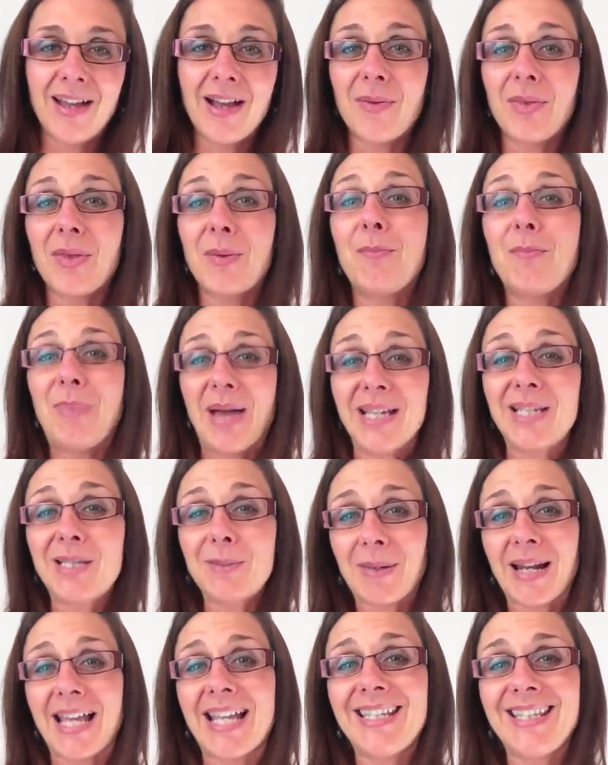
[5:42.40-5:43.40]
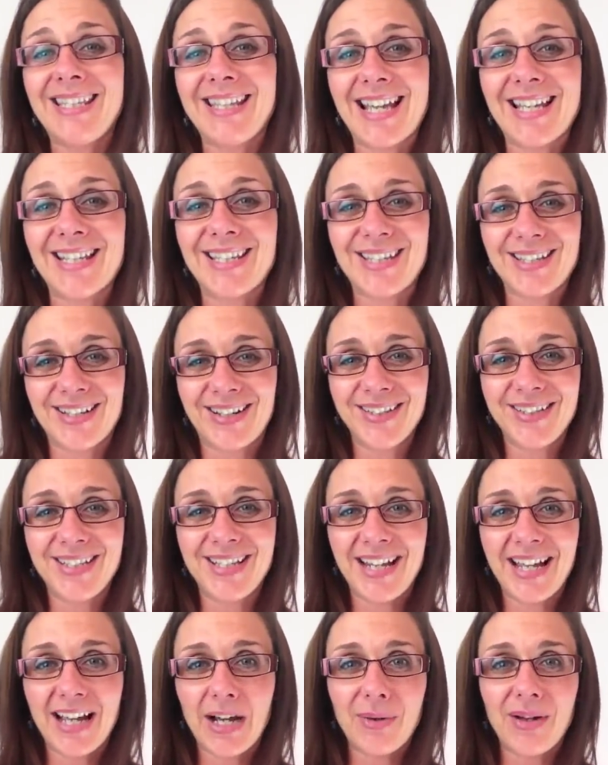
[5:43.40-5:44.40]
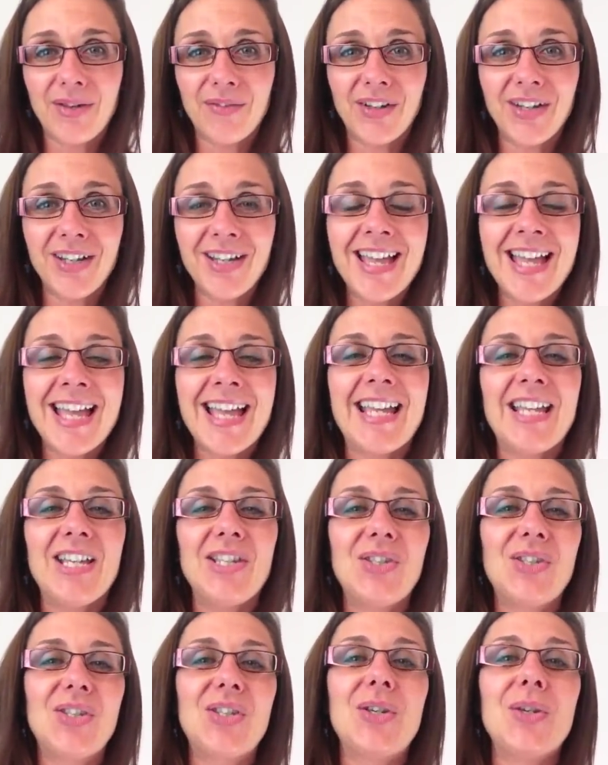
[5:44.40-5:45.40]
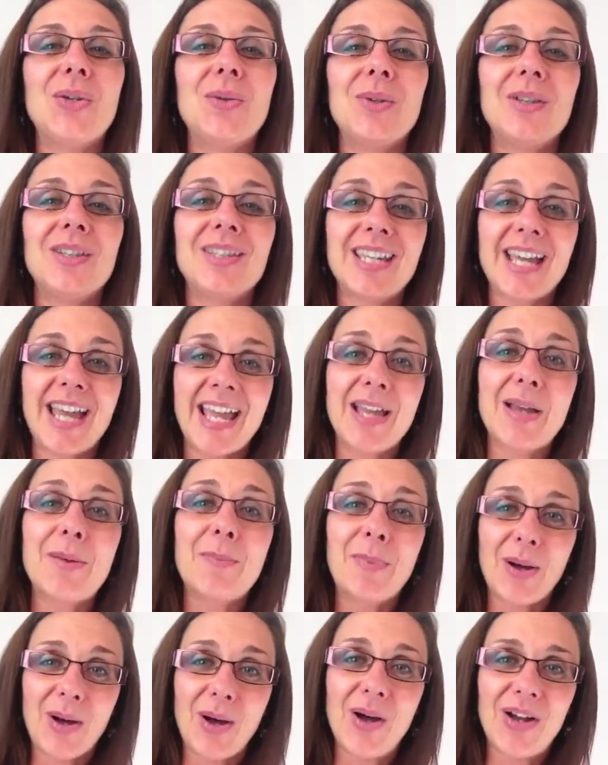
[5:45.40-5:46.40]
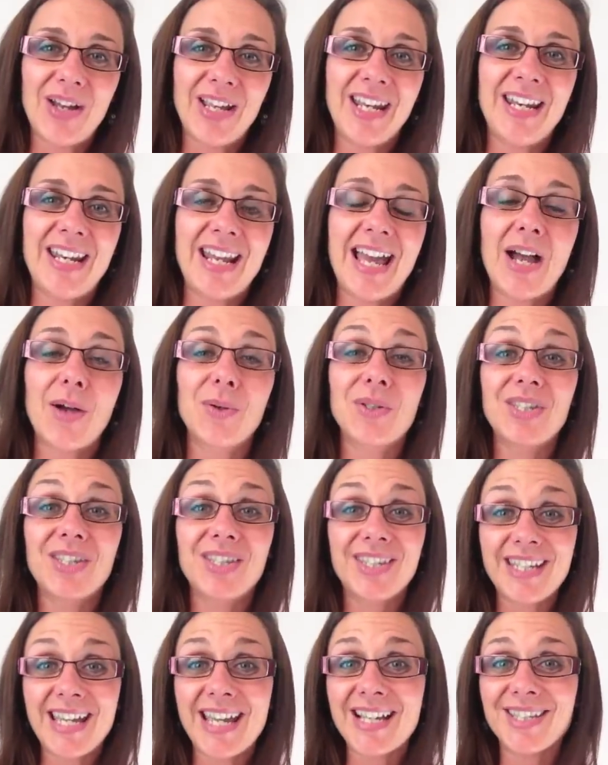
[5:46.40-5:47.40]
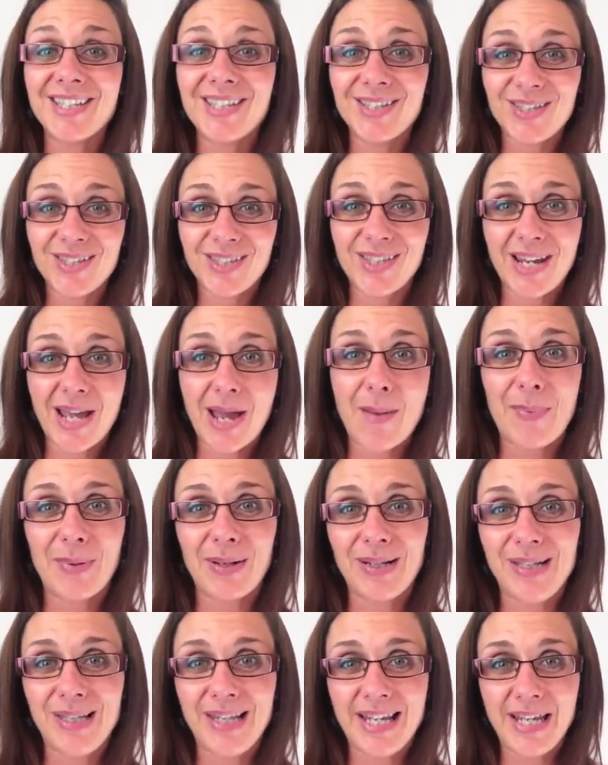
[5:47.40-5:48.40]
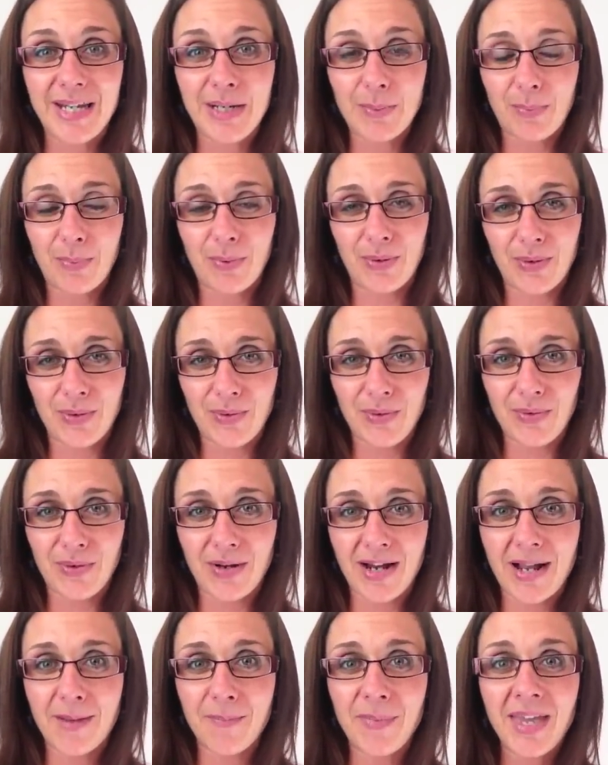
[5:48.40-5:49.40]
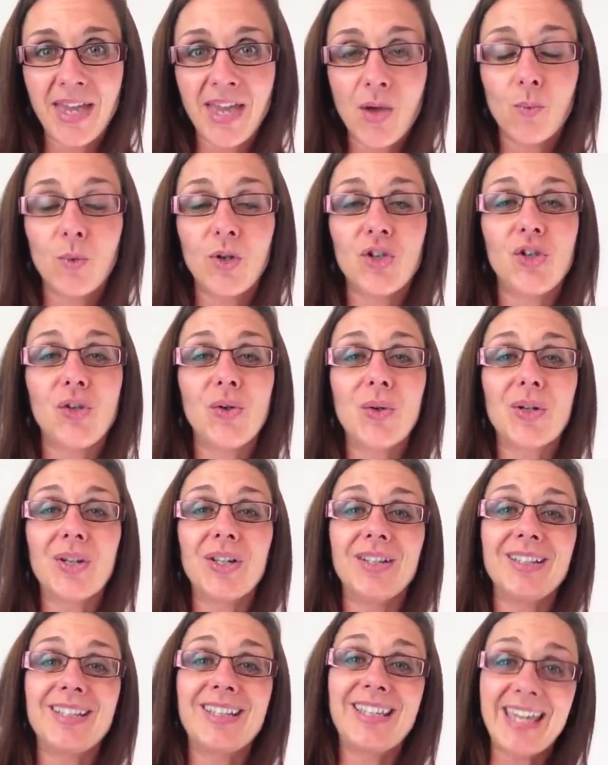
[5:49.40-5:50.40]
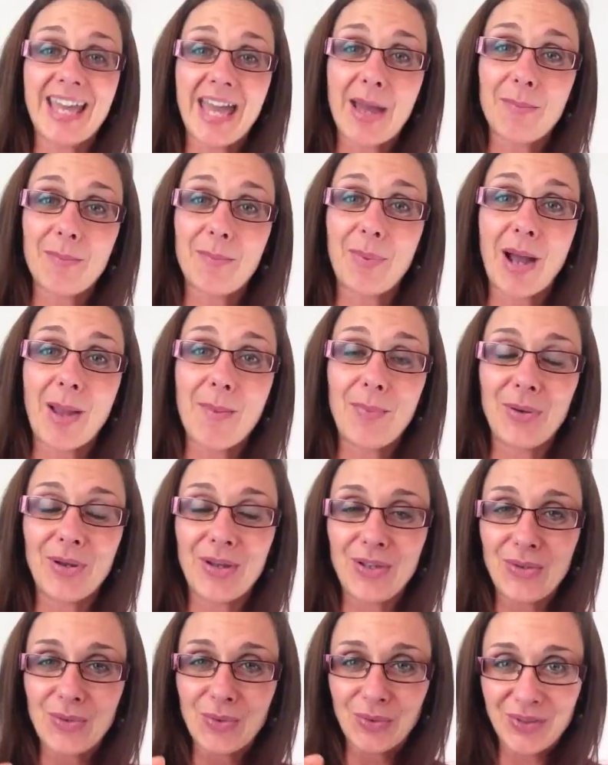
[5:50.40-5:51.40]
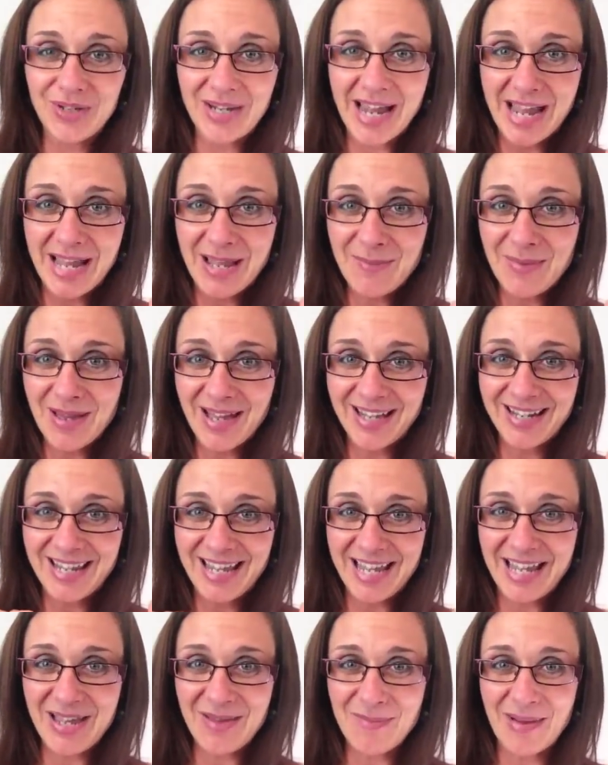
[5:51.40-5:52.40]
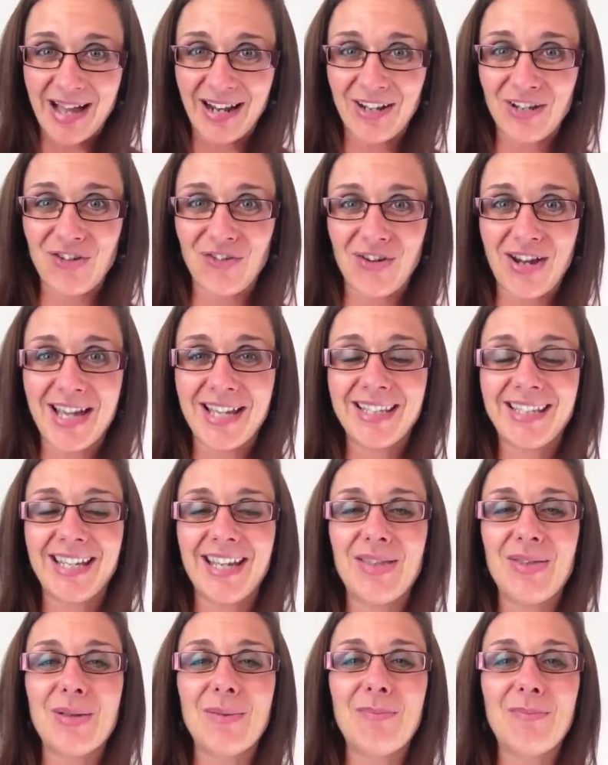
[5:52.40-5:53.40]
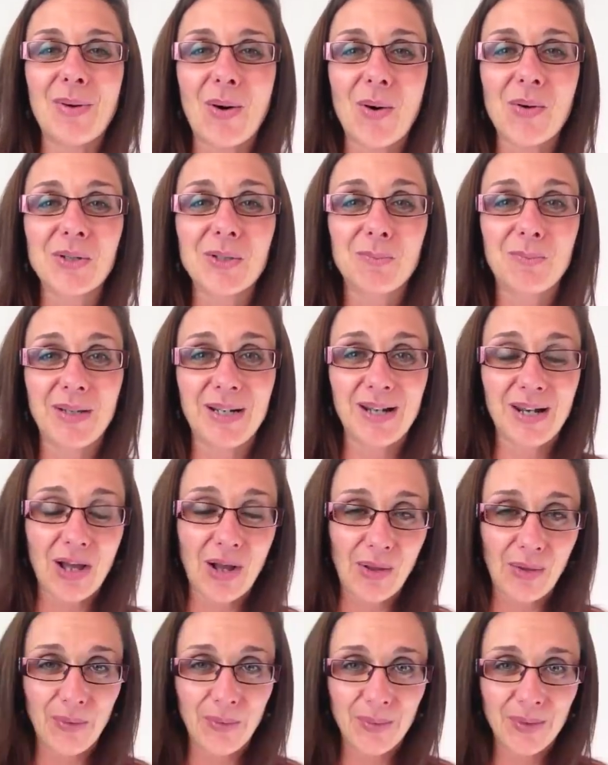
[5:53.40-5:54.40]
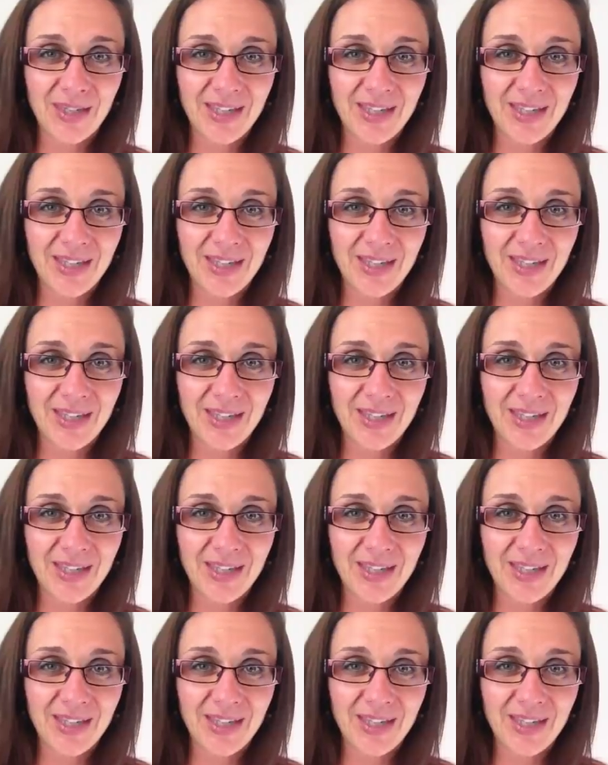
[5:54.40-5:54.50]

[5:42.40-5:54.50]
The best place to get started, however, is to take part in our six step leader program, which you can get by putting your name and email address in the box below.